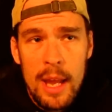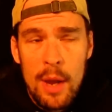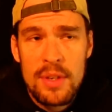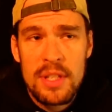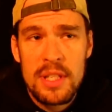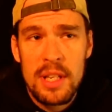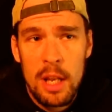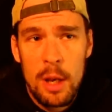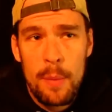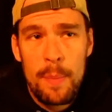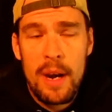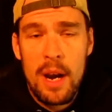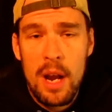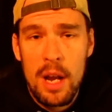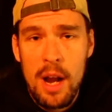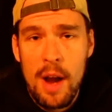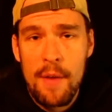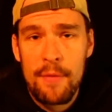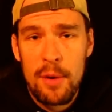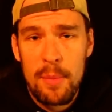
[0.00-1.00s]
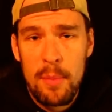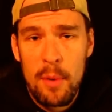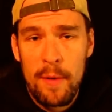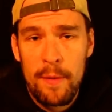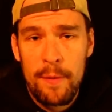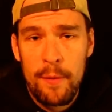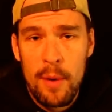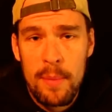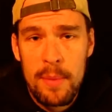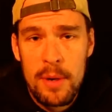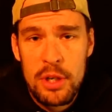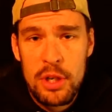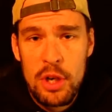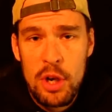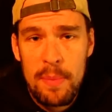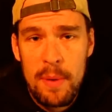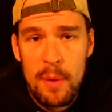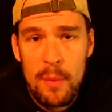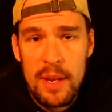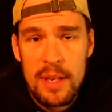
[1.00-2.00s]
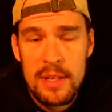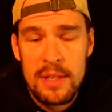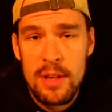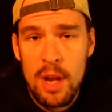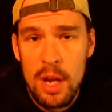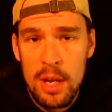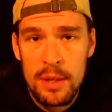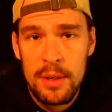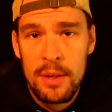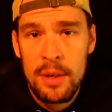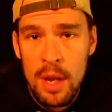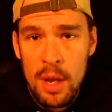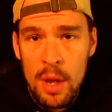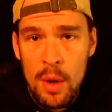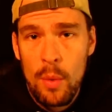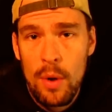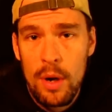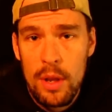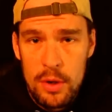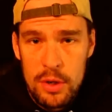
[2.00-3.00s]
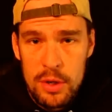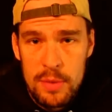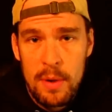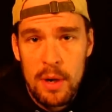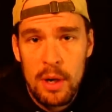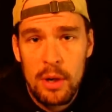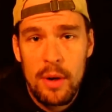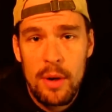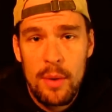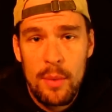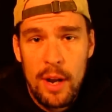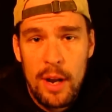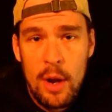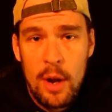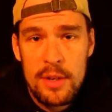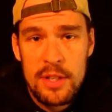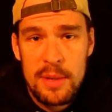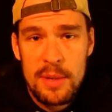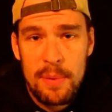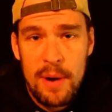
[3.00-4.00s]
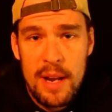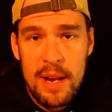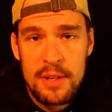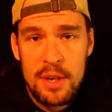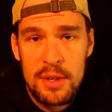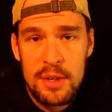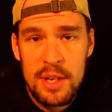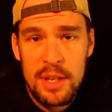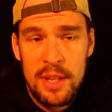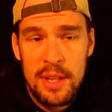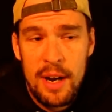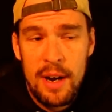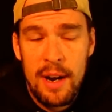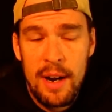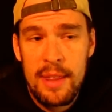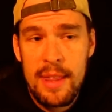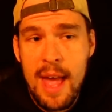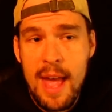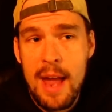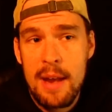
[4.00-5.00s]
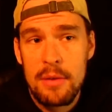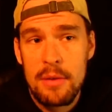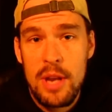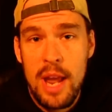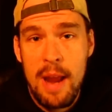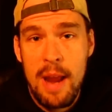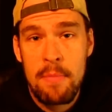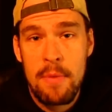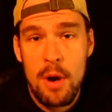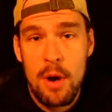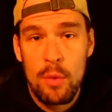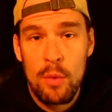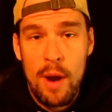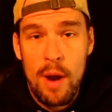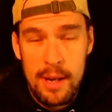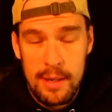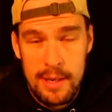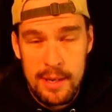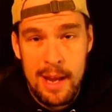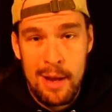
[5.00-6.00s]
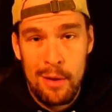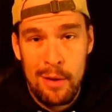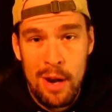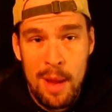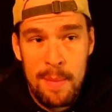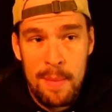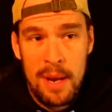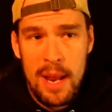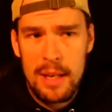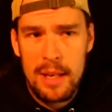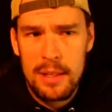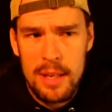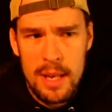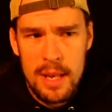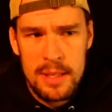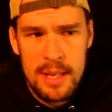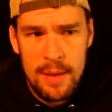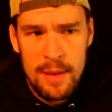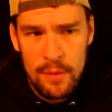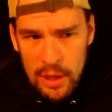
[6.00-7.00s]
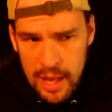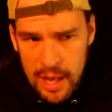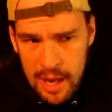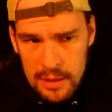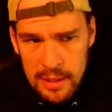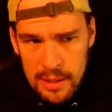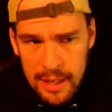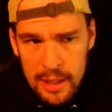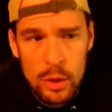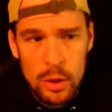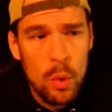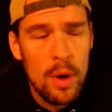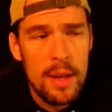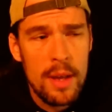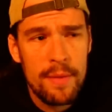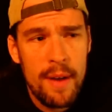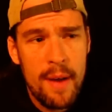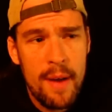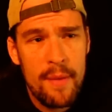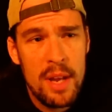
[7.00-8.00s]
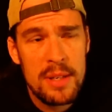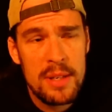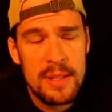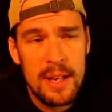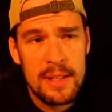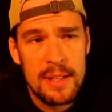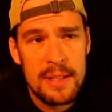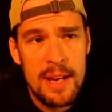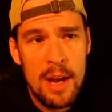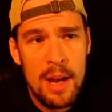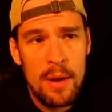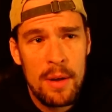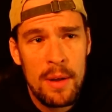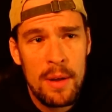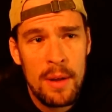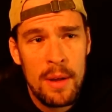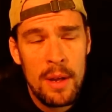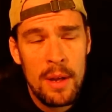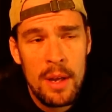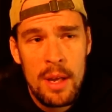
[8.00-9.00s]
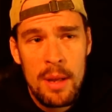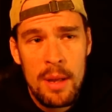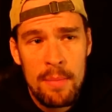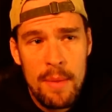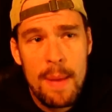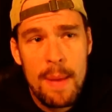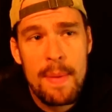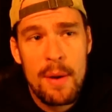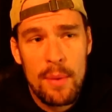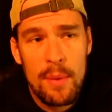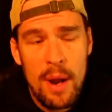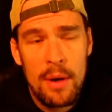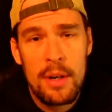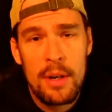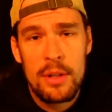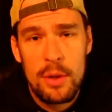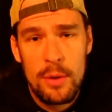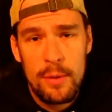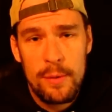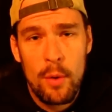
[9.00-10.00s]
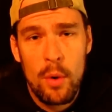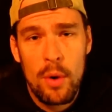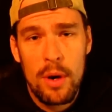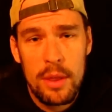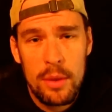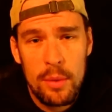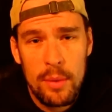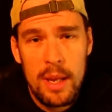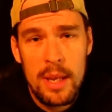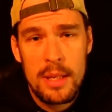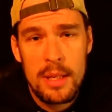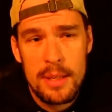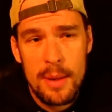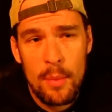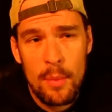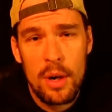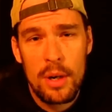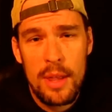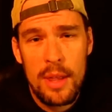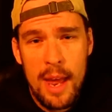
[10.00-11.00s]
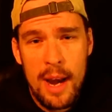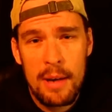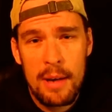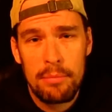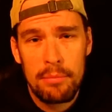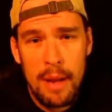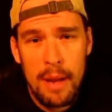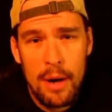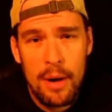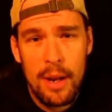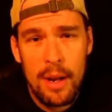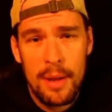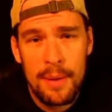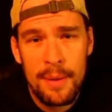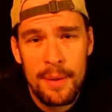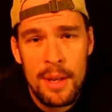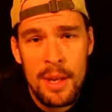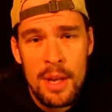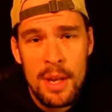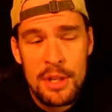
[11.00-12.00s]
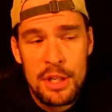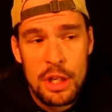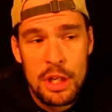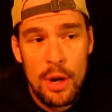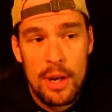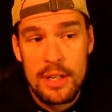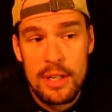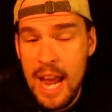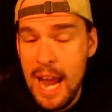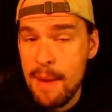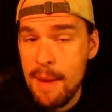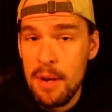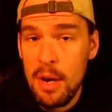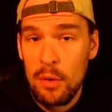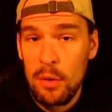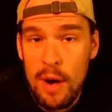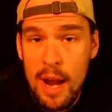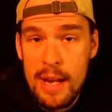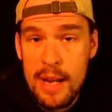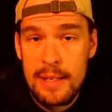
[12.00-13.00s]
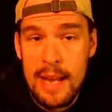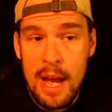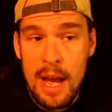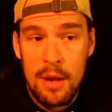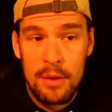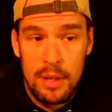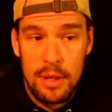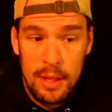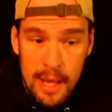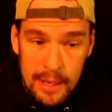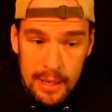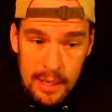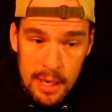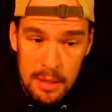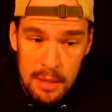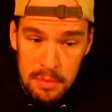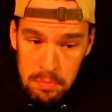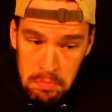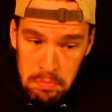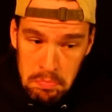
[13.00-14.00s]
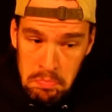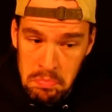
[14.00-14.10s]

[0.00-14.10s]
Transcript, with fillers: it was a little bit uncomfortable for him to shoot, but we installed one of those mercury recoil suppressors in there, and that tamed it right down. I mean, it doesn't even kick like a 25 ought 6 now, maybe around a 243 somewhere in that area. So it tamed it right down to like a